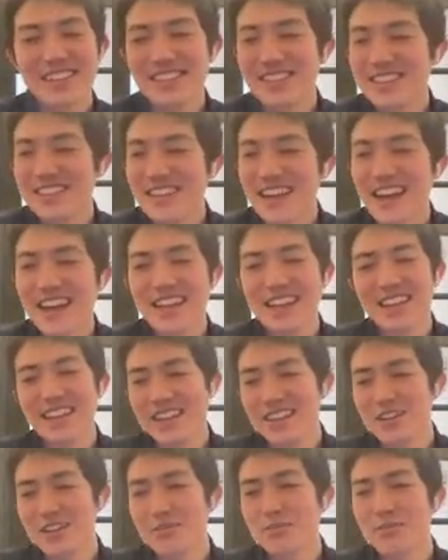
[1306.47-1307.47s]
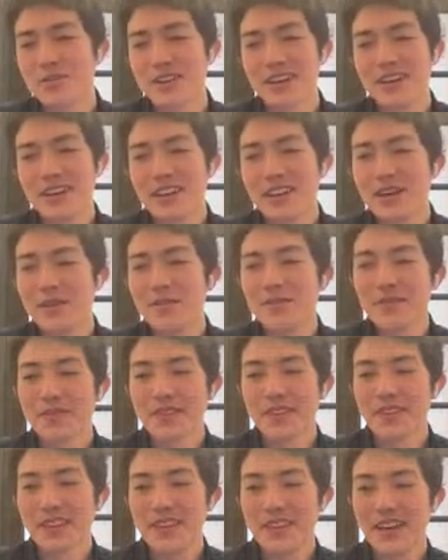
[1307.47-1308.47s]
exactly like Notebook LM.
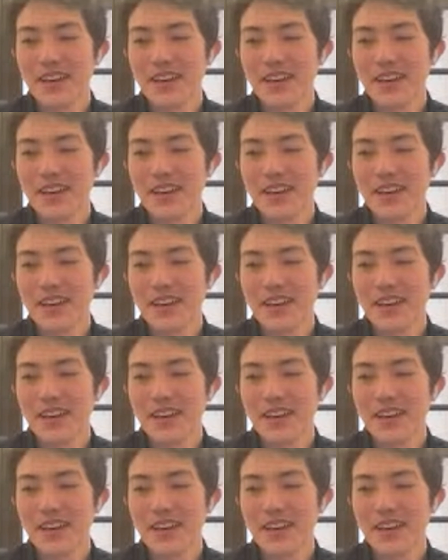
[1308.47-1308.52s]
Yeah,